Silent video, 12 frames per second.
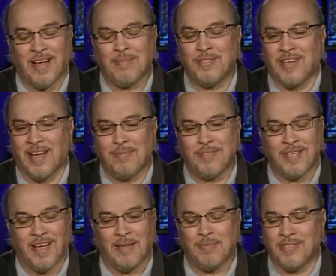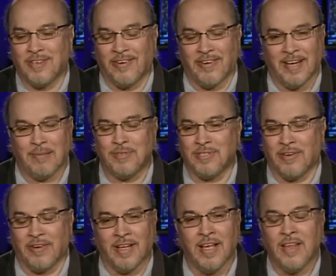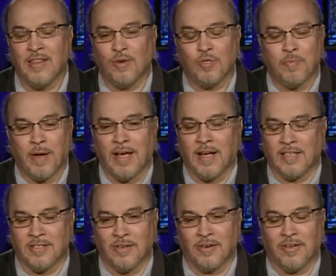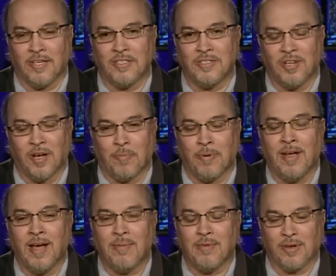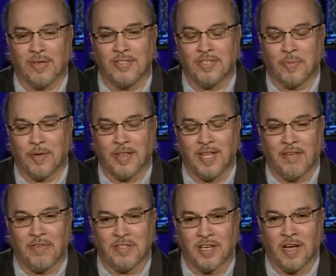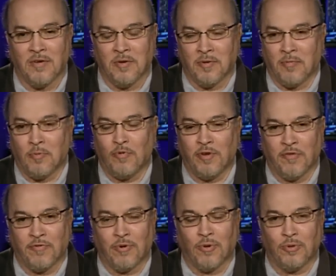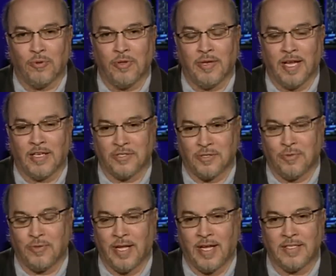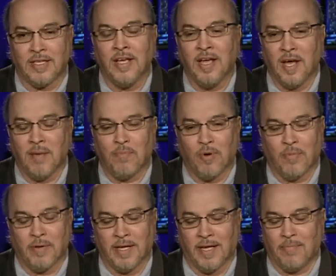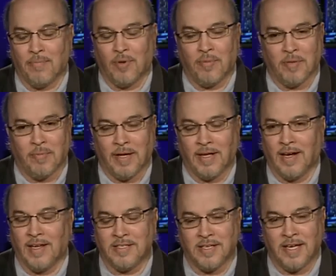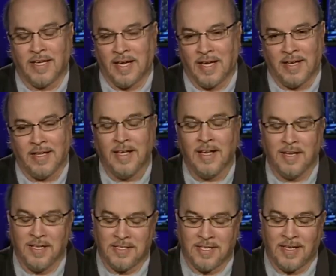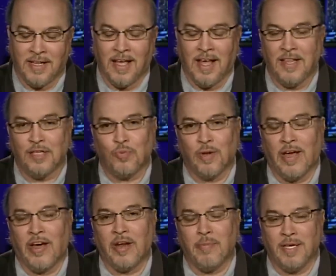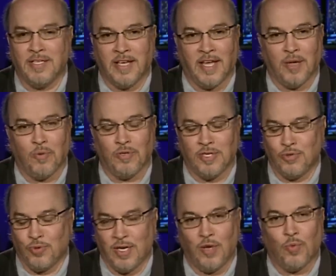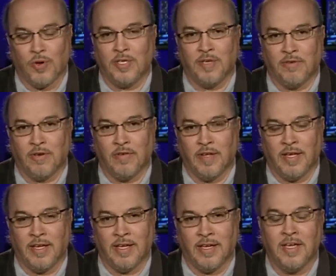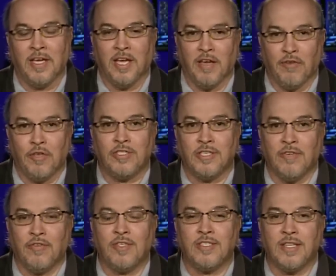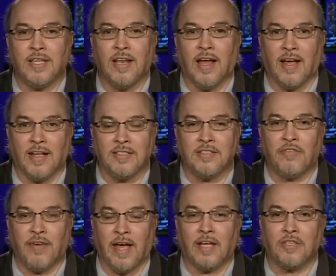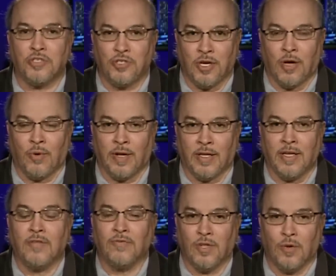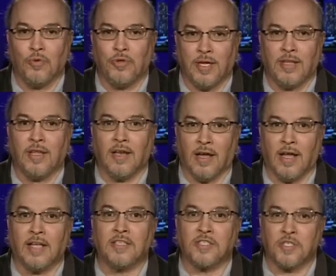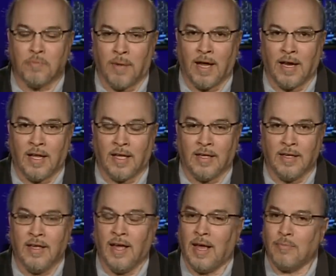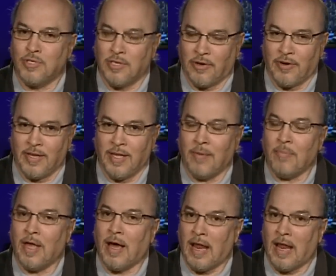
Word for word: No, I'm, so, I'm, so, I'm, sorry. I'm sorry. Those bankers are not going to stop. I'm not going to stop Gaddafi's army from moving forward in the next two days and bombing, bombing Benghazi again. Listen, there's one Arabic saying which is really wonderful over here. If you see, if you see the lion's fangs showing, don't think the lion's smiling. I'm sorry, Mia.